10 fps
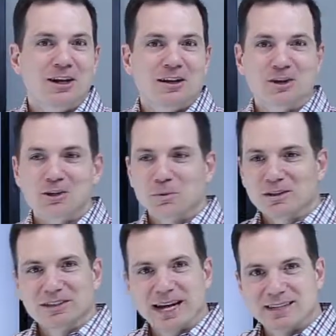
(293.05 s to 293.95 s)
You know, you
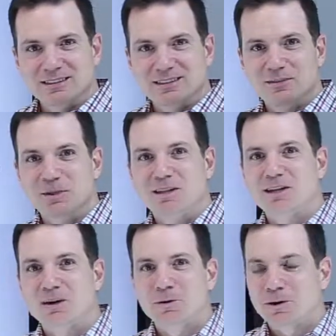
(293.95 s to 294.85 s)
want taxes to be
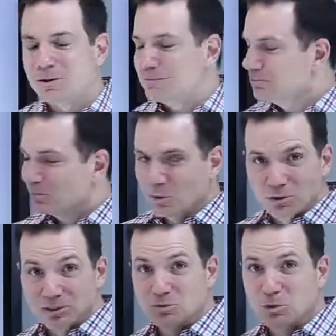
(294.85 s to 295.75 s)
lower,
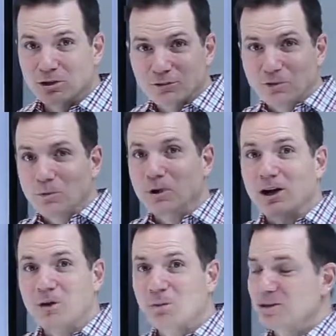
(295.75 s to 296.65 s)
which is wonderful. We
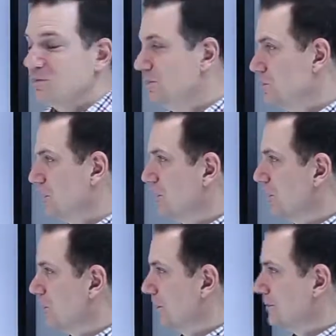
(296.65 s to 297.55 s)
all want them to be
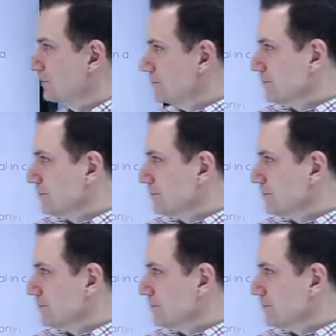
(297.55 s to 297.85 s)
lower.